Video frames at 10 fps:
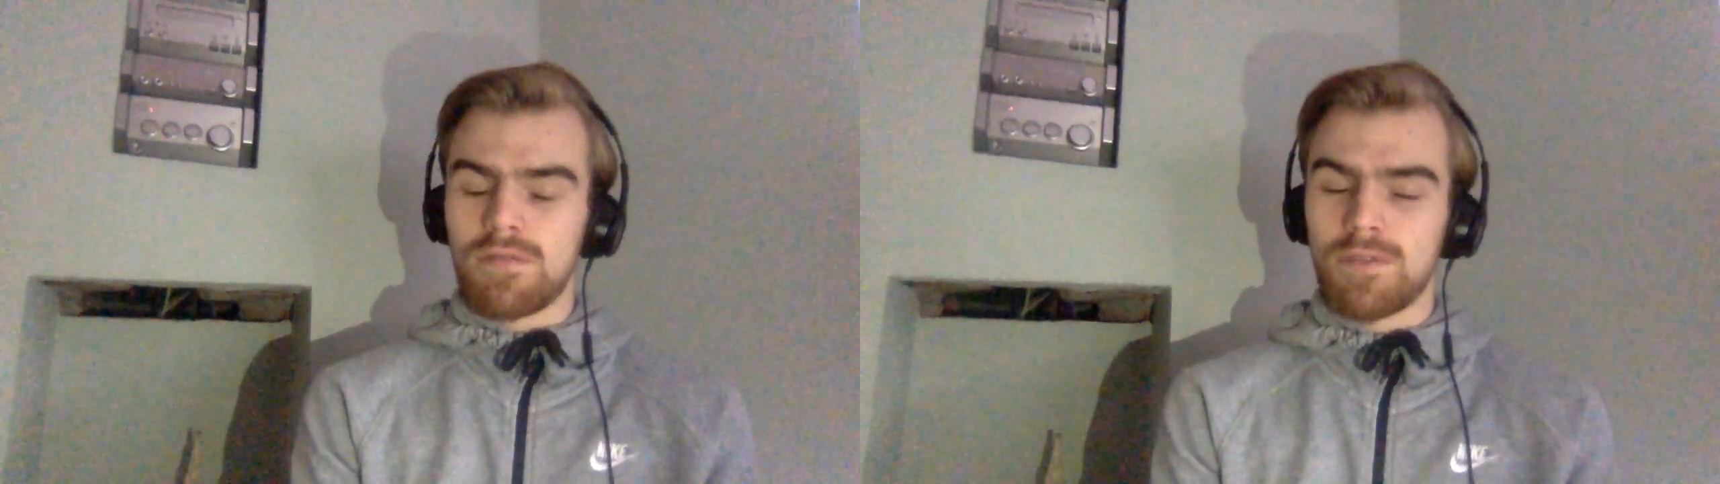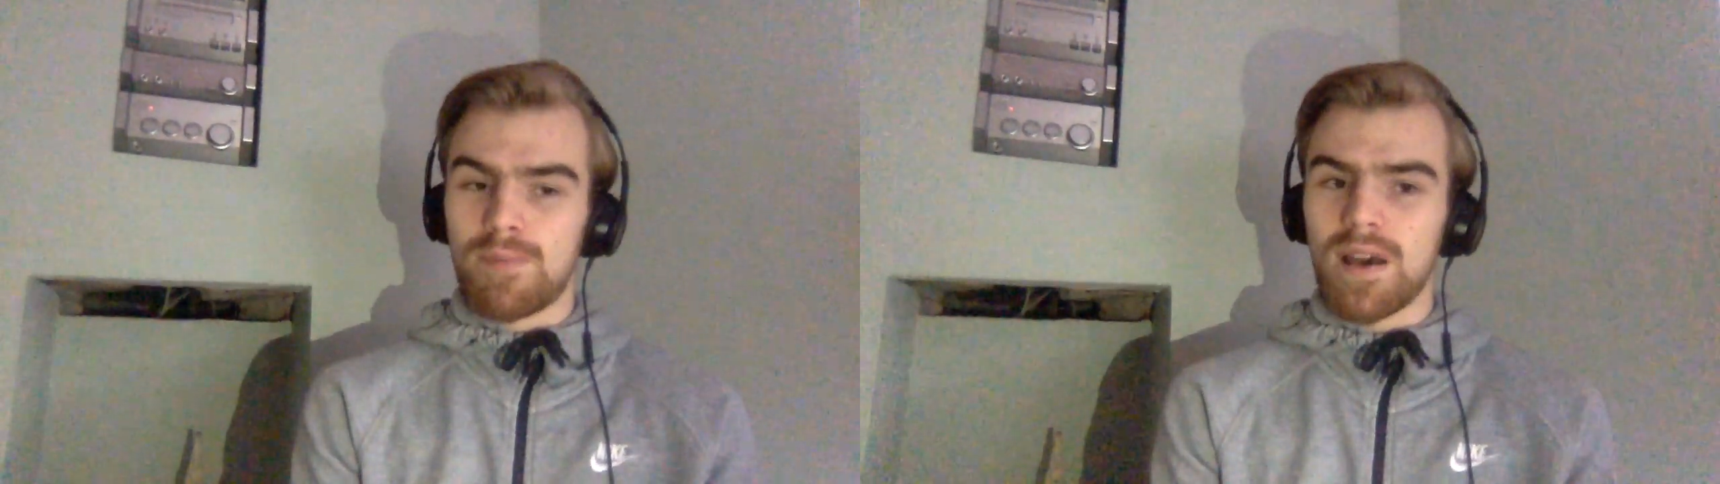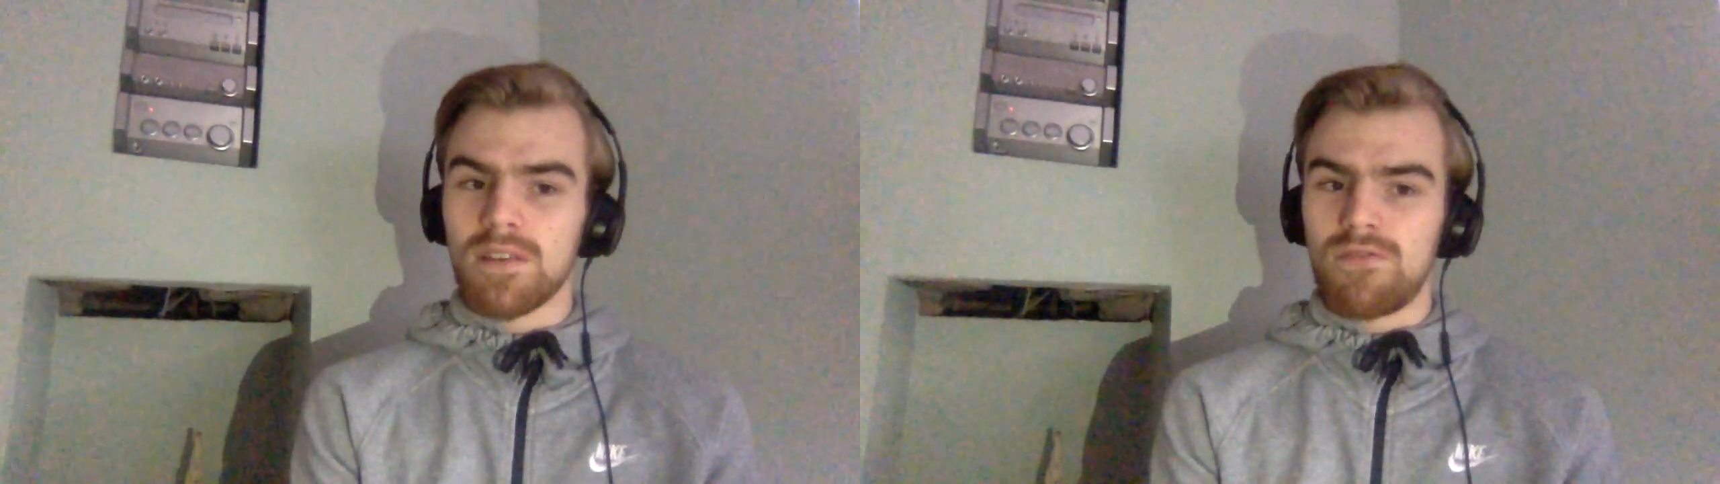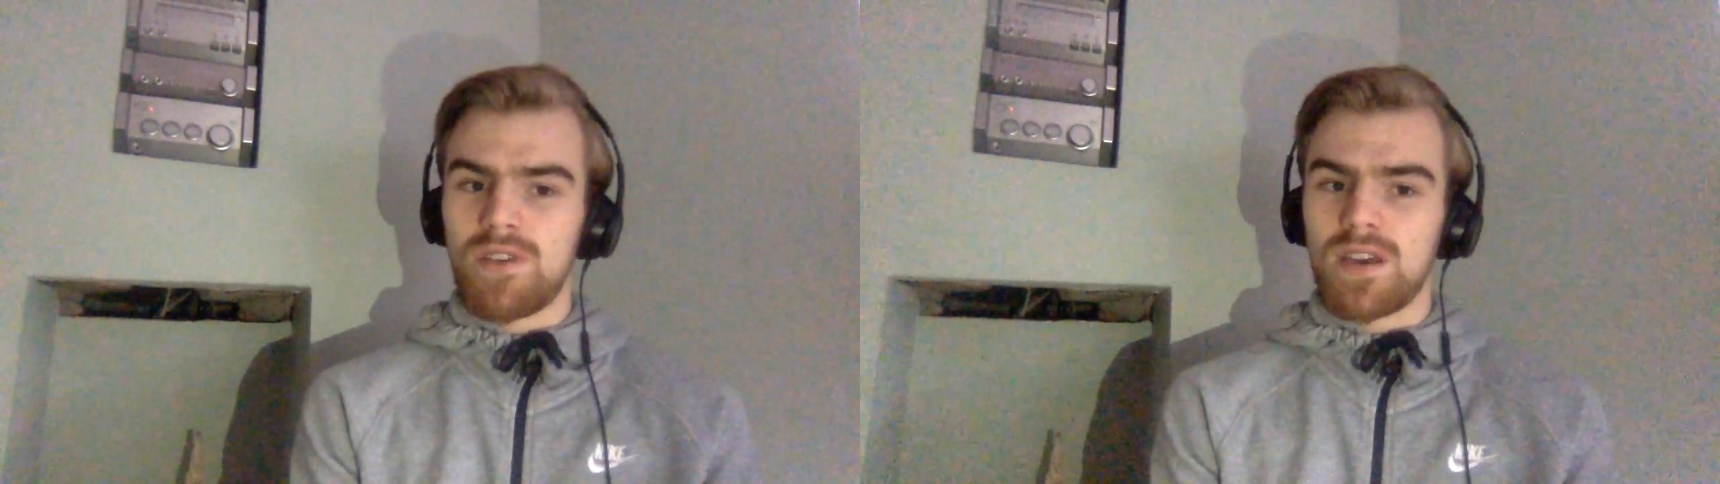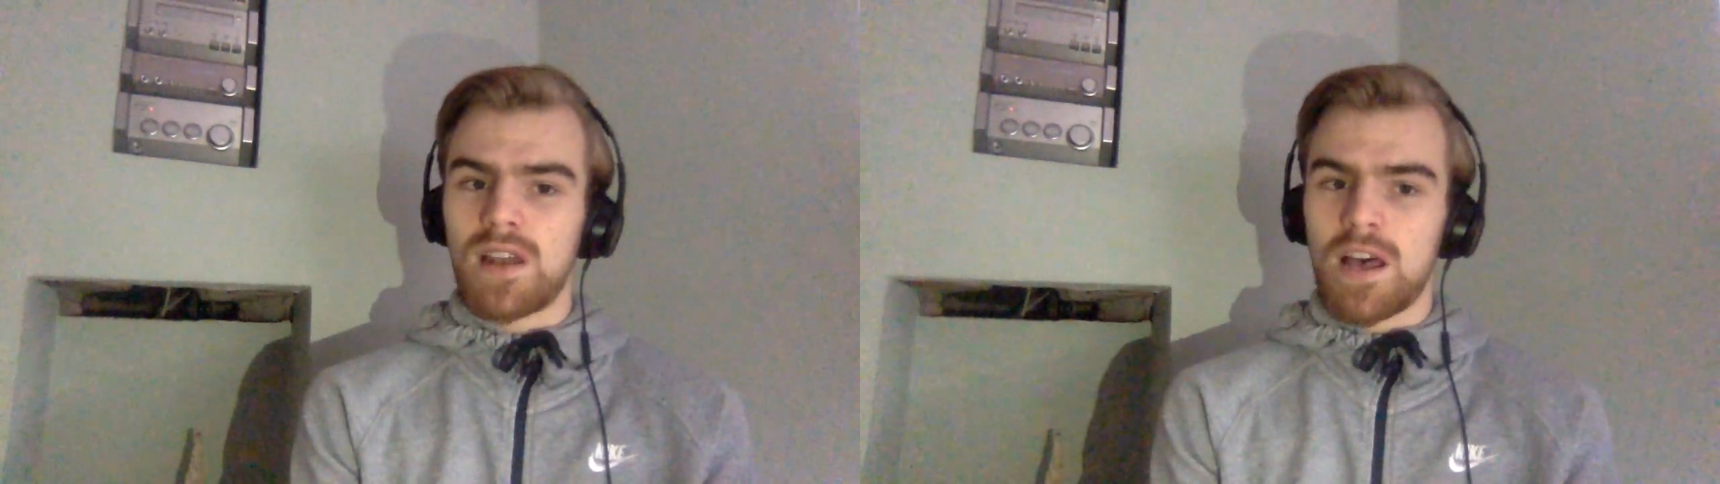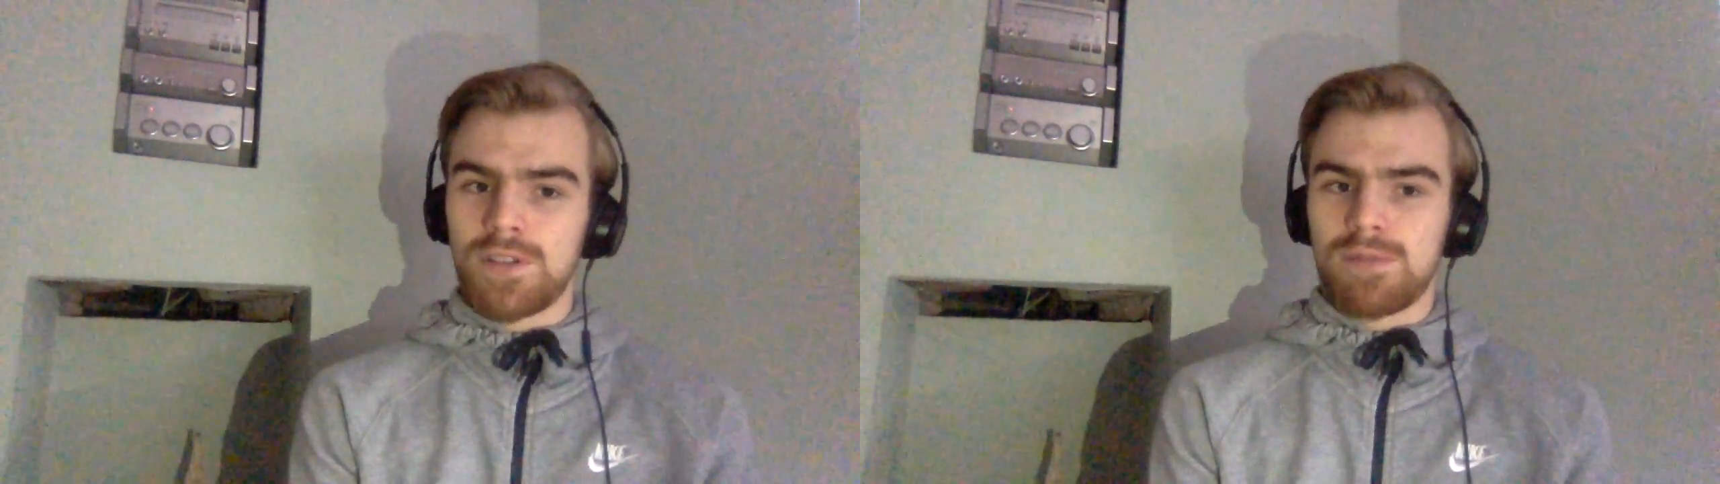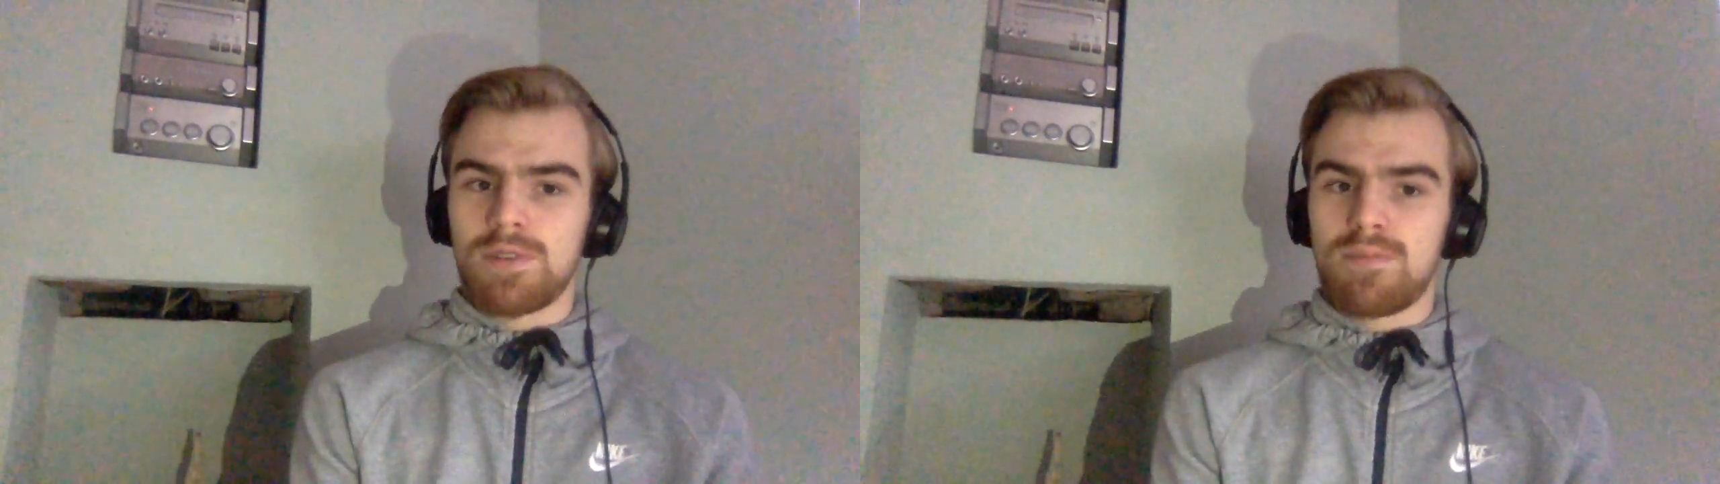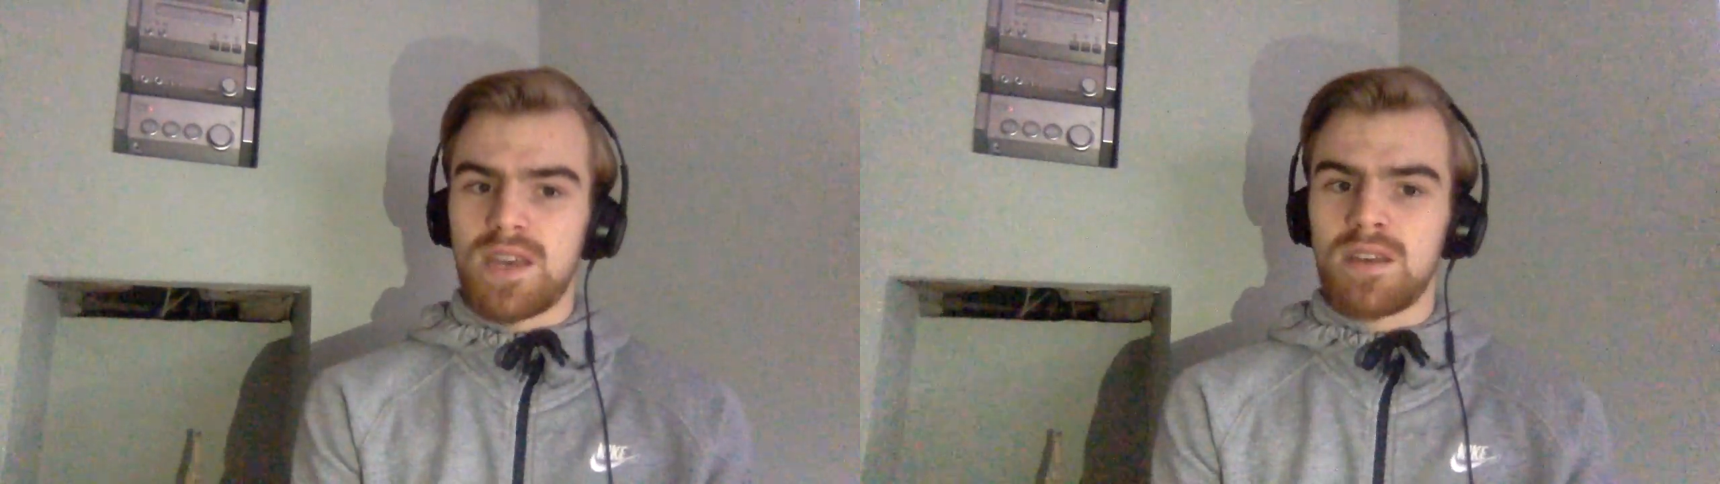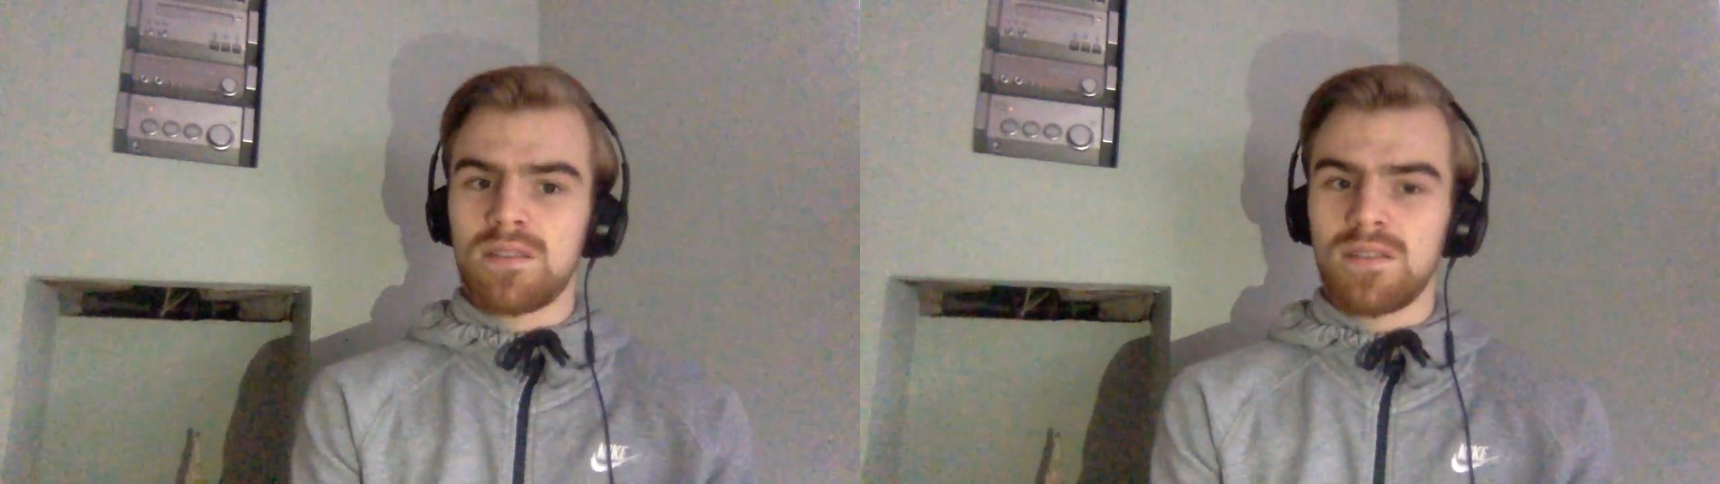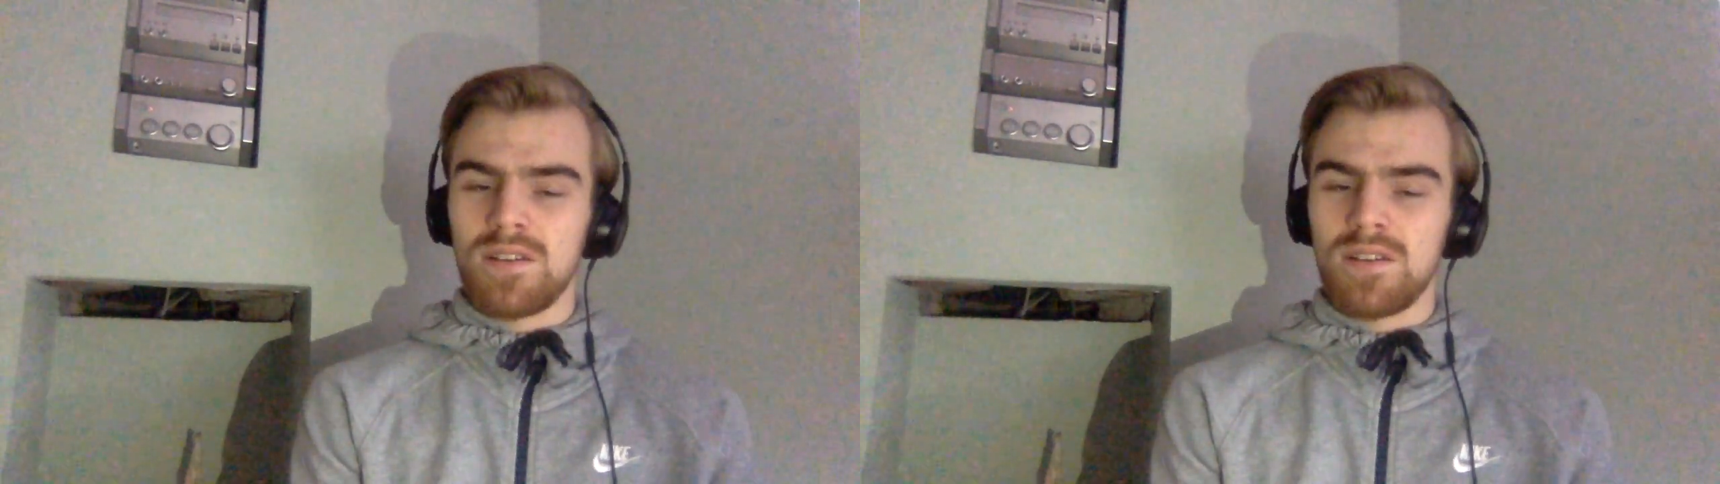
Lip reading: the back three allows him to be in.